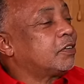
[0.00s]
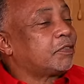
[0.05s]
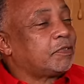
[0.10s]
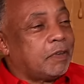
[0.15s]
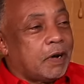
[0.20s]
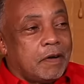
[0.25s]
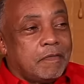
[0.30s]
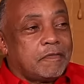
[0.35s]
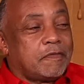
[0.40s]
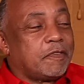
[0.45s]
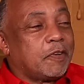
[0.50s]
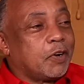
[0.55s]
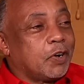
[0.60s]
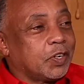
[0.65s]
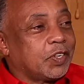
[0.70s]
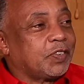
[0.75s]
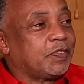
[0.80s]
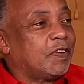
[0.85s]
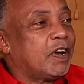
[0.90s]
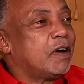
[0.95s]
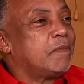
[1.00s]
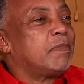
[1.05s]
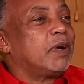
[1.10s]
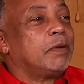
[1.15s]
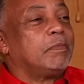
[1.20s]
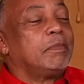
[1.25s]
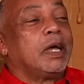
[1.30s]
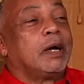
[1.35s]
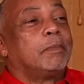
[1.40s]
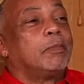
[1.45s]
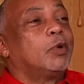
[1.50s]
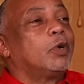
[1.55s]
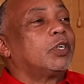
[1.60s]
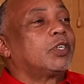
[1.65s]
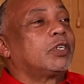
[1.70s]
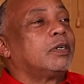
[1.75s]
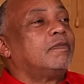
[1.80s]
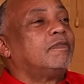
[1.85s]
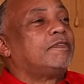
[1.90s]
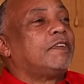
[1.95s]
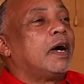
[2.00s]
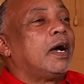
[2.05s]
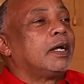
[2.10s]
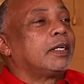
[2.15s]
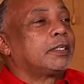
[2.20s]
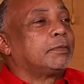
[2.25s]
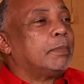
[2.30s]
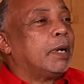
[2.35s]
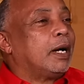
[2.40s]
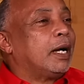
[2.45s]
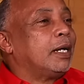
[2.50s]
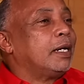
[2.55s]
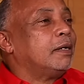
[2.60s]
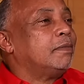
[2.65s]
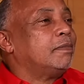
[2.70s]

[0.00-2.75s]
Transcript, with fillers: Farm? From First Farm, and I bowled some fast ball,